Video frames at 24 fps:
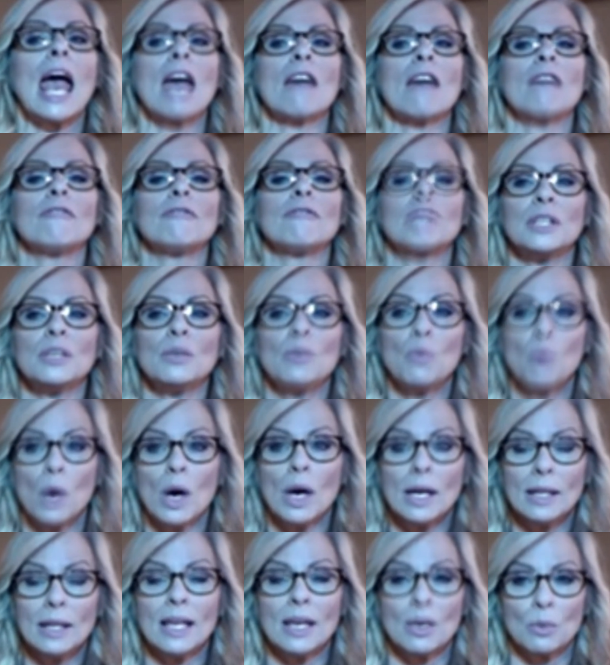
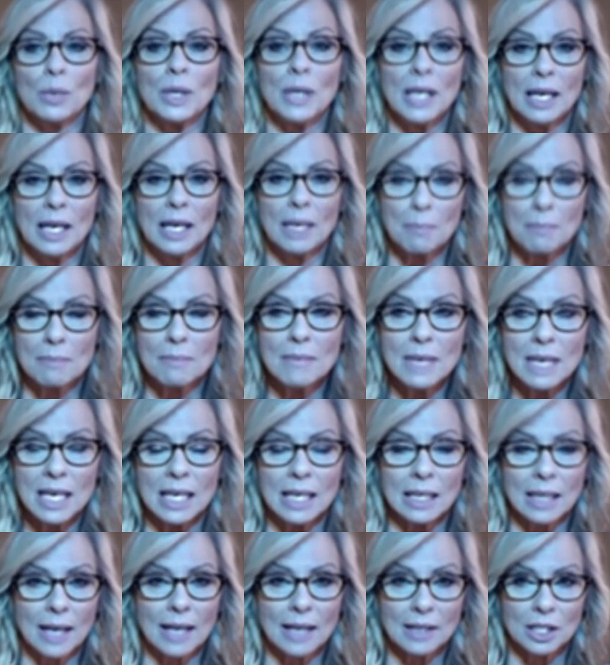everyone that we
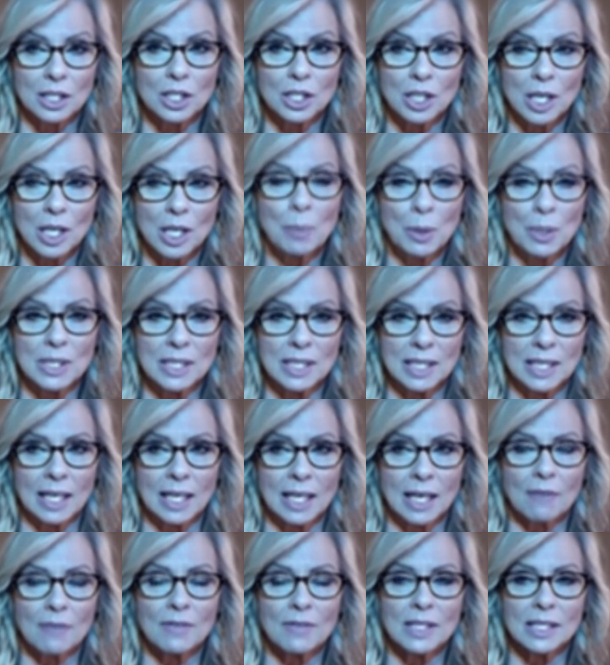meet, like the shepherds
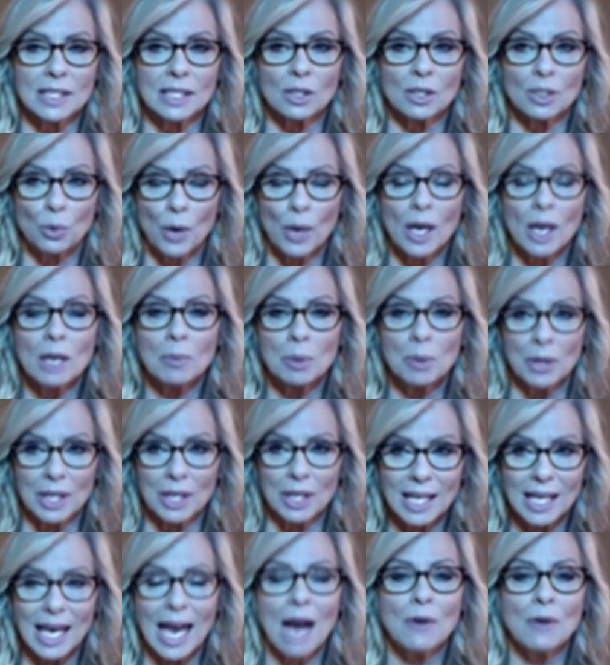did, of this incredible
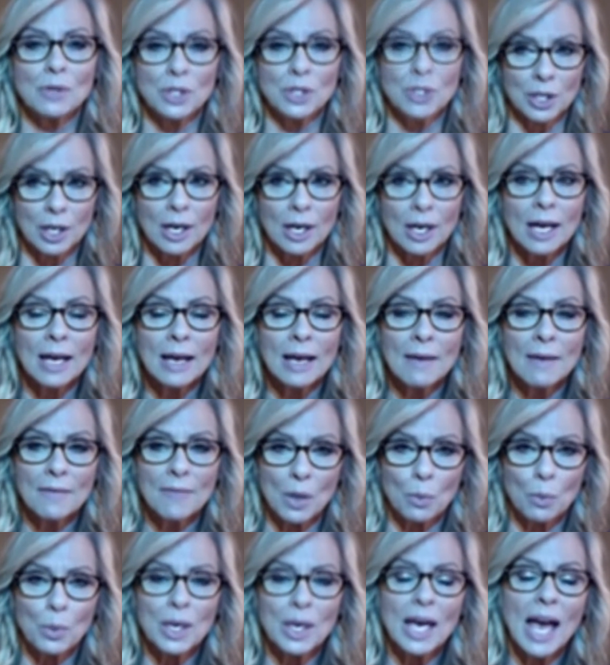encounter
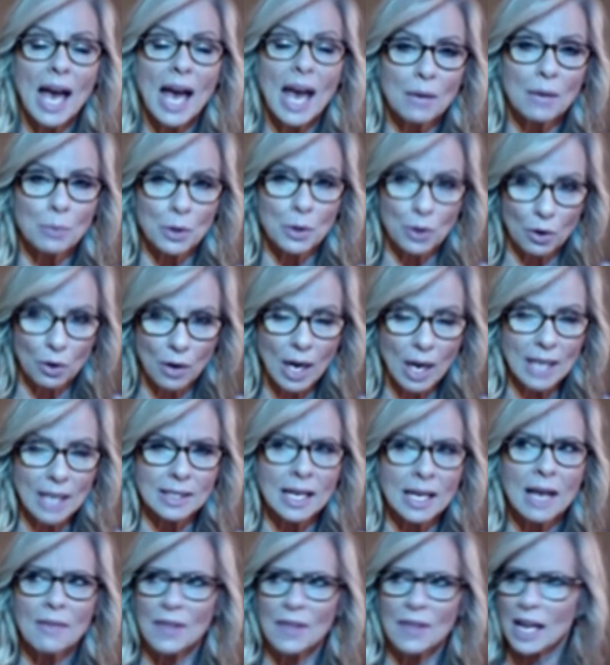that we had with
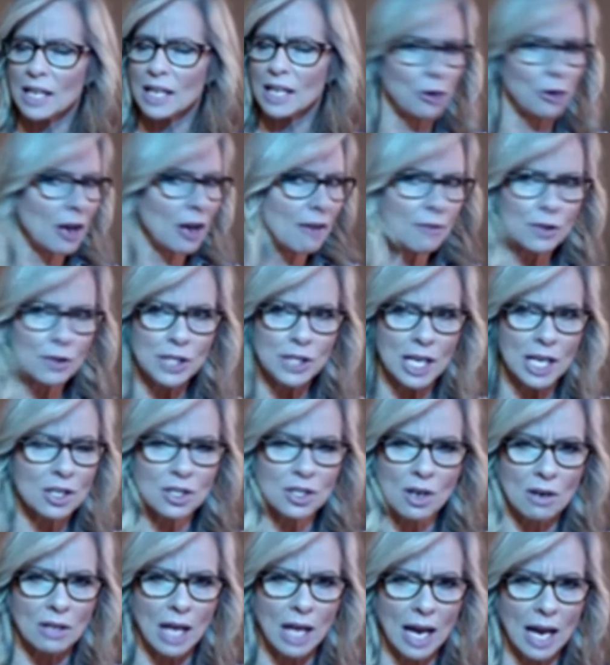Christ that has forever
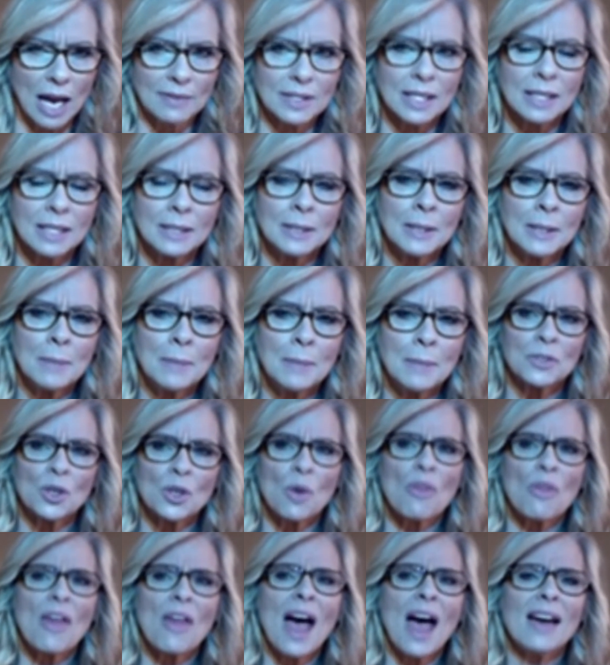changed our lives?
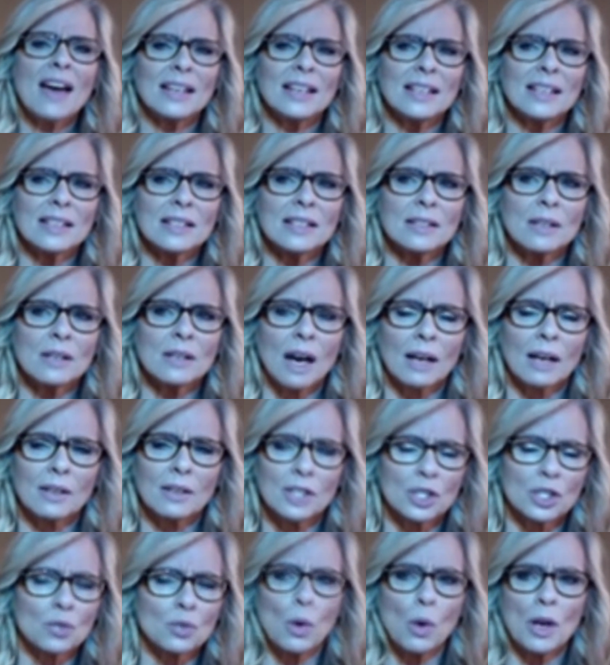So that is
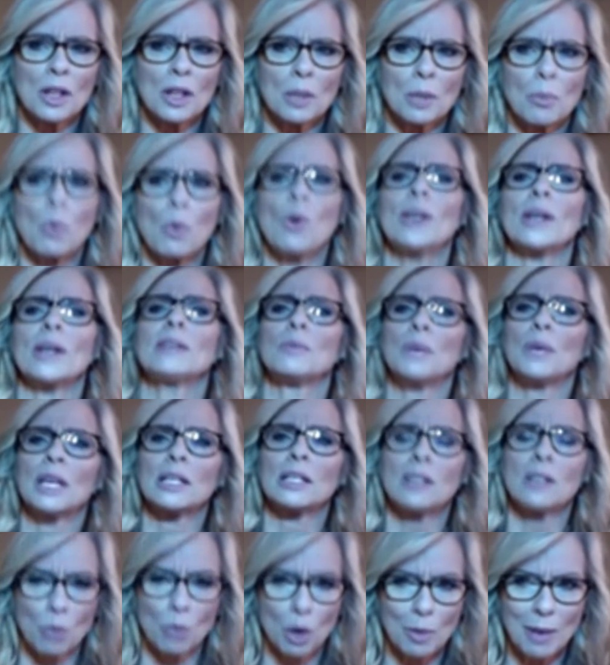uh, just one of the points, and we
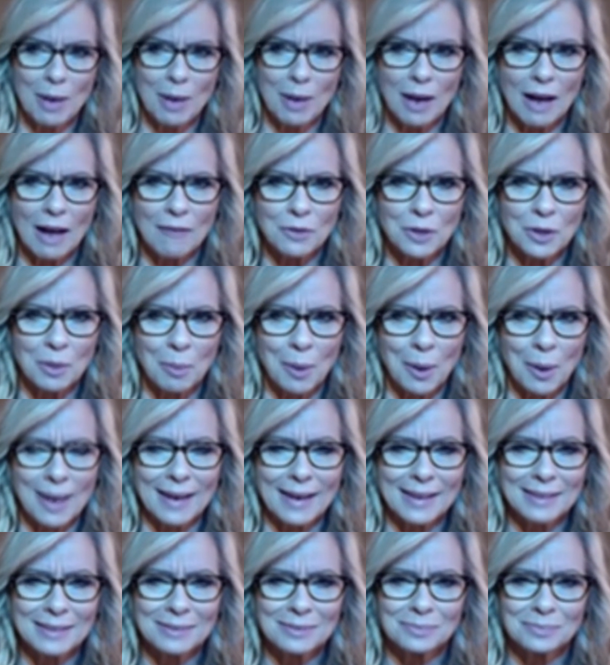can talk more about it after the
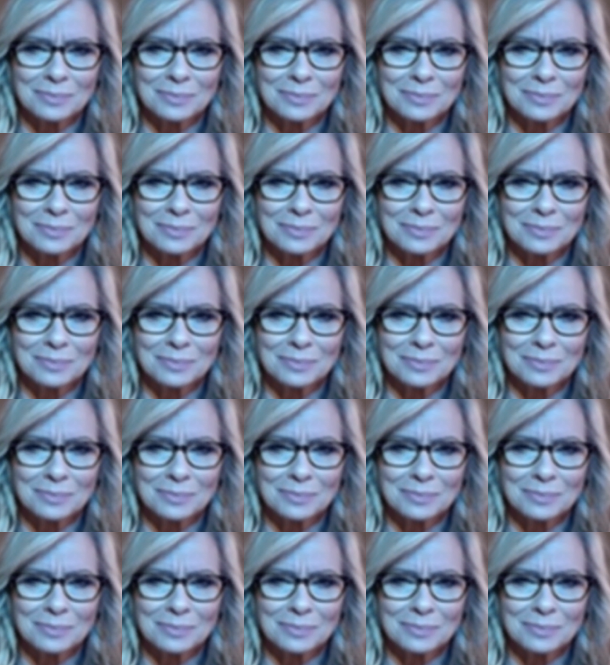break.